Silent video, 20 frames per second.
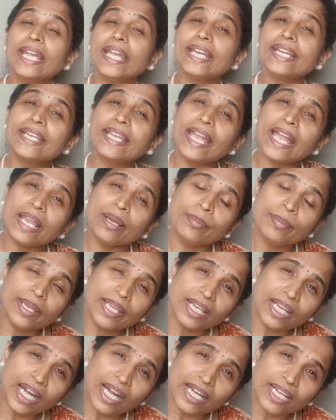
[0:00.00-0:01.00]
It can
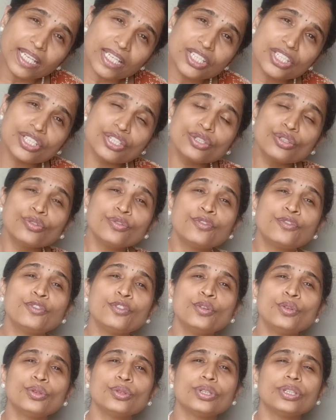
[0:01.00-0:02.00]
be an addiction to
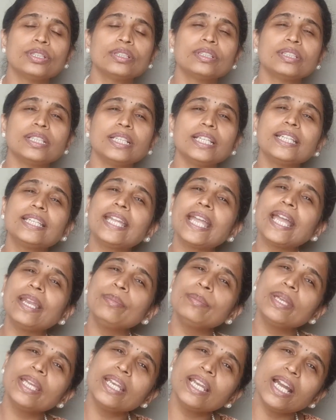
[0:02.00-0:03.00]
food. It
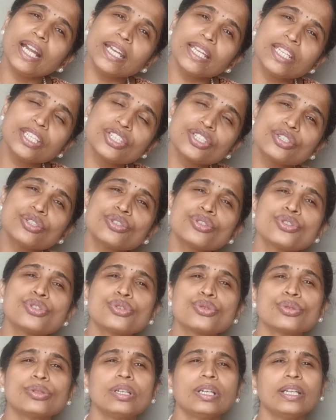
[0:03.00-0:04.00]
can be an addiction to
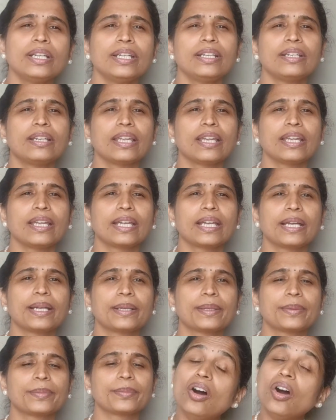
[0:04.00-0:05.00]
sugar intake,
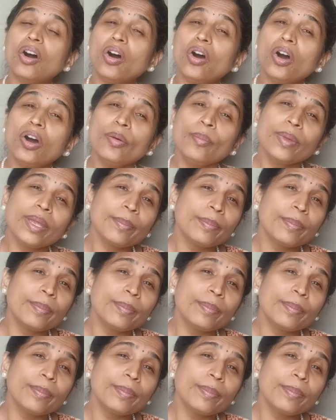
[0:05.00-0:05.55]
or